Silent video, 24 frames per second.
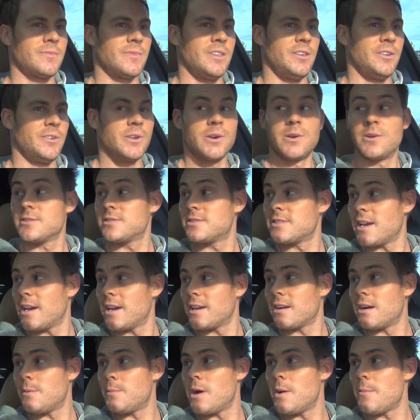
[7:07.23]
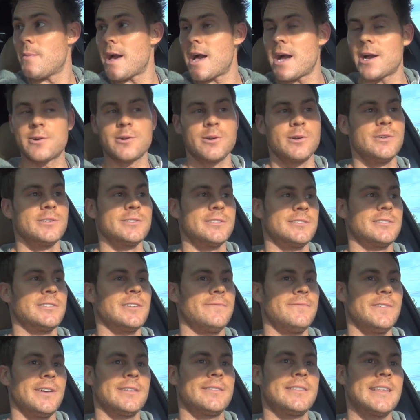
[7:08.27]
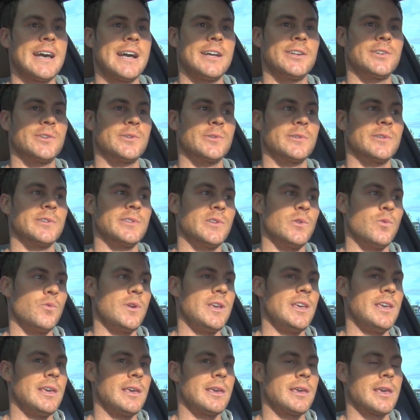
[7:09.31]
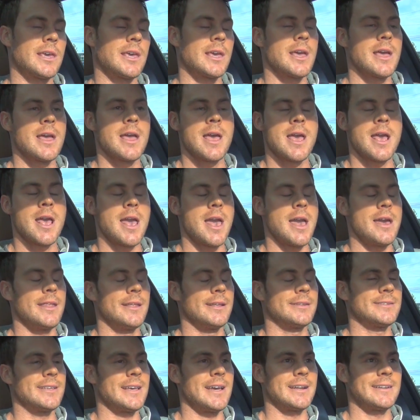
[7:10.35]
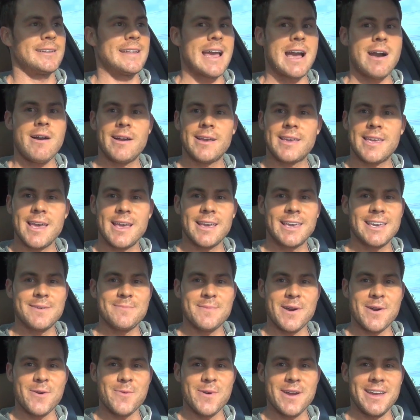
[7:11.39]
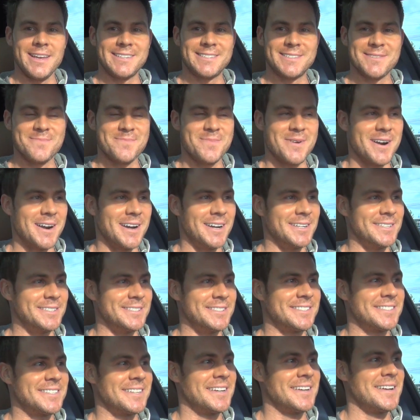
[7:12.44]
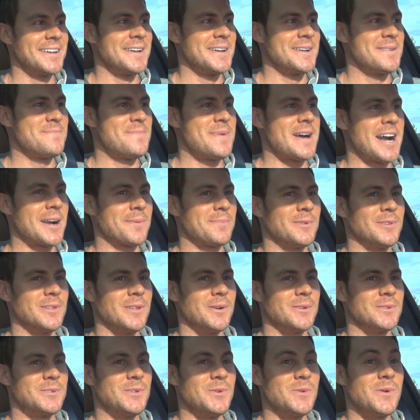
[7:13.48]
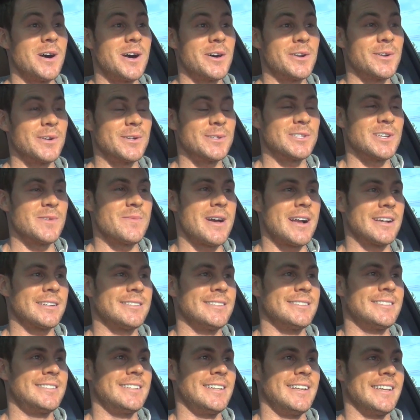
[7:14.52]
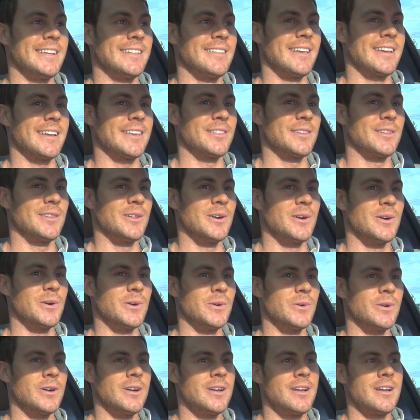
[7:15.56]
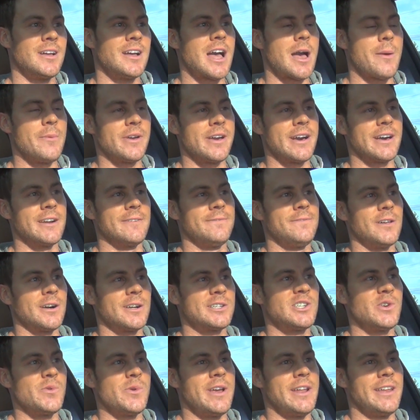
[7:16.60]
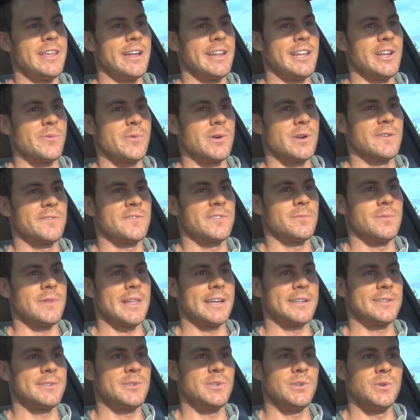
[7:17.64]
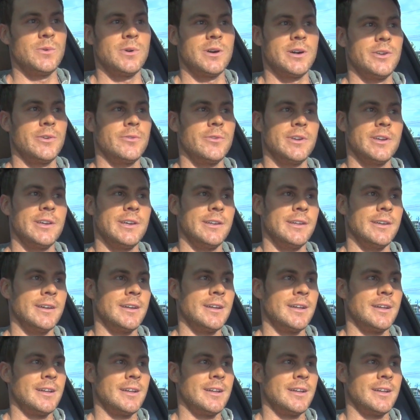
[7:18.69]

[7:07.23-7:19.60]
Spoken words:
you know, staying on my macros and stuff like that during the week, and it's like now I can't get my weight to budge back below 200. So I'm actually sitting like in the low. I've been kind of fluctuating anywhere from like 200